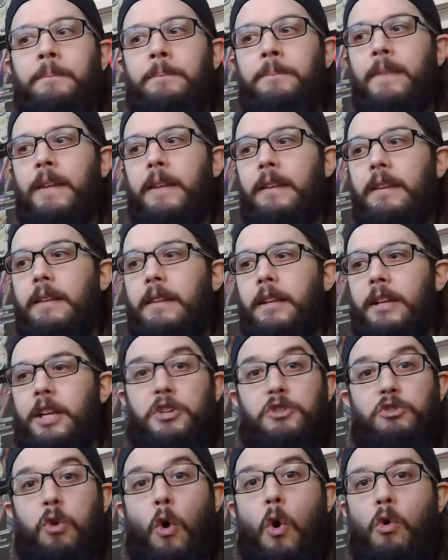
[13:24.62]
the
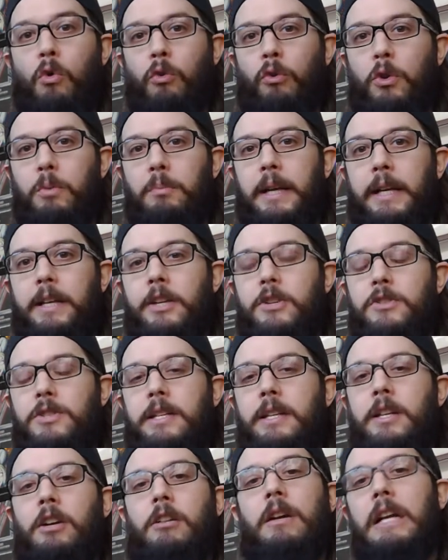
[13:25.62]
control room. You
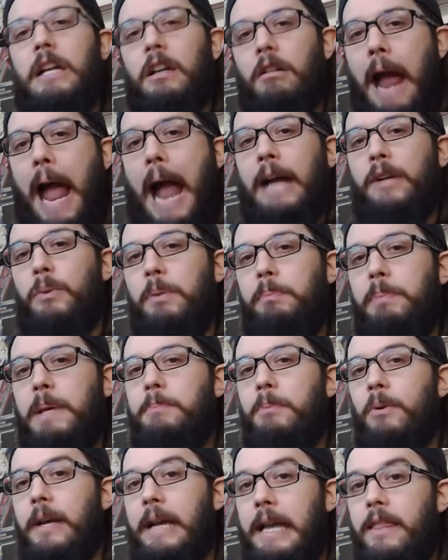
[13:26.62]
see her interact with
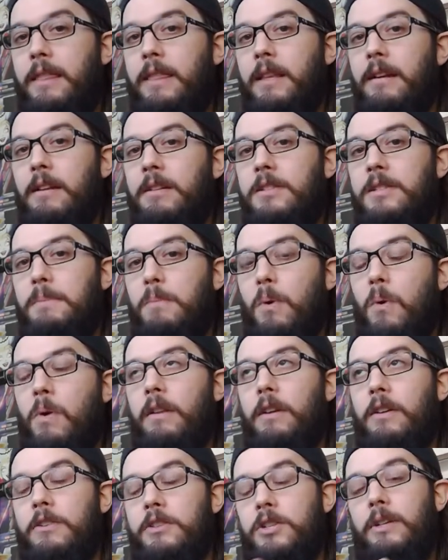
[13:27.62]
people in there some more.
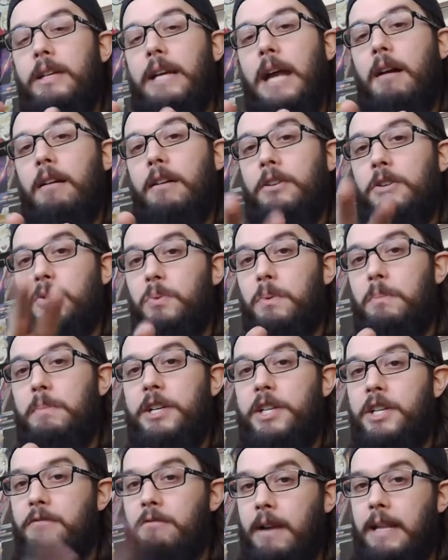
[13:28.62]
There are two characters we'll
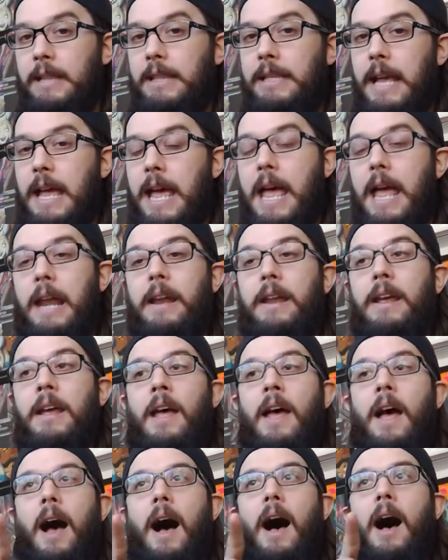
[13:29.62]
mention right at the end
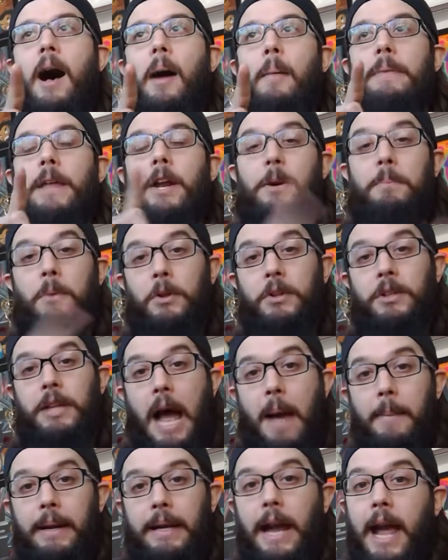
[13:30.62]
that are both
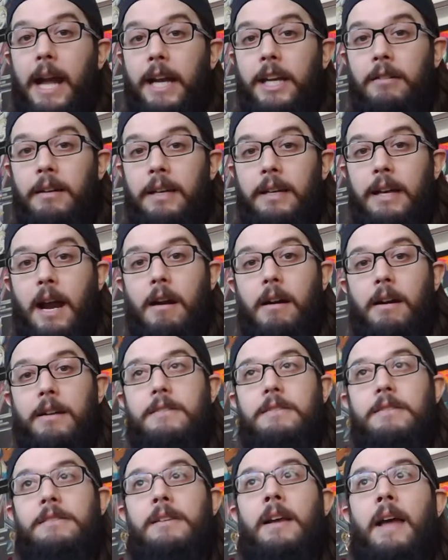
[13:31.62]
comic accurate
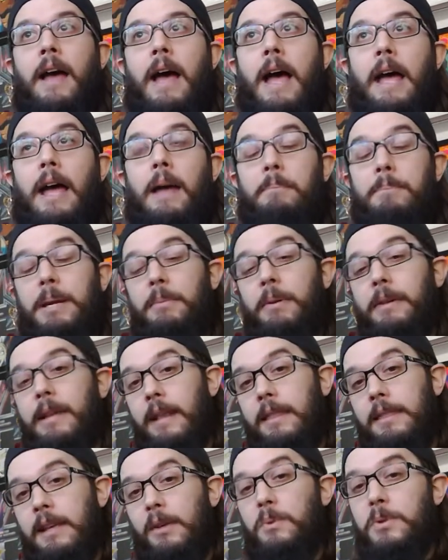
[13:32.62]
characters and people that
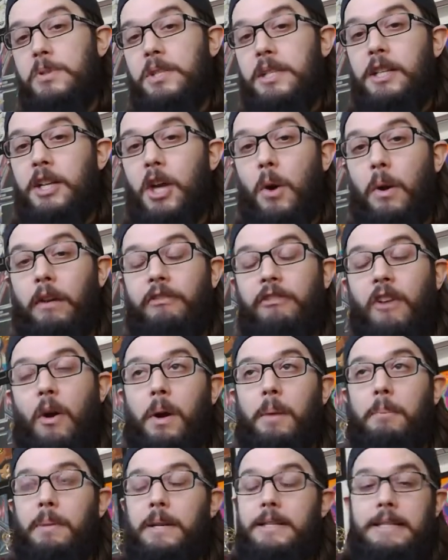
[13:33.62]
I think we'll see going
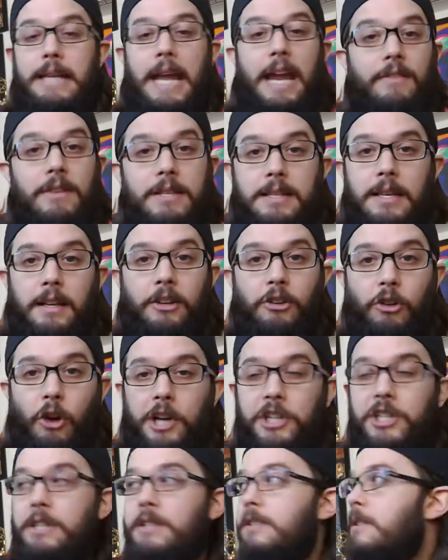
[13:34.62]
forward. But Davis
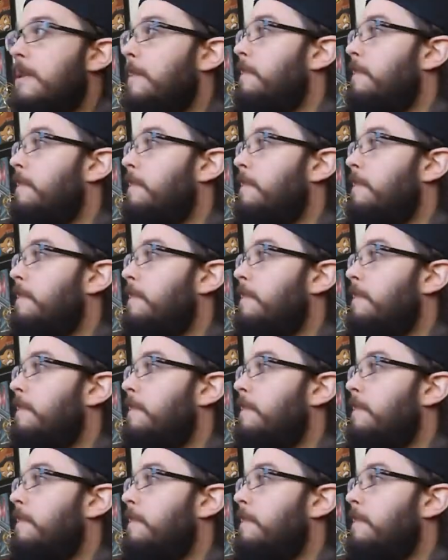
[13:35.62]
crushes.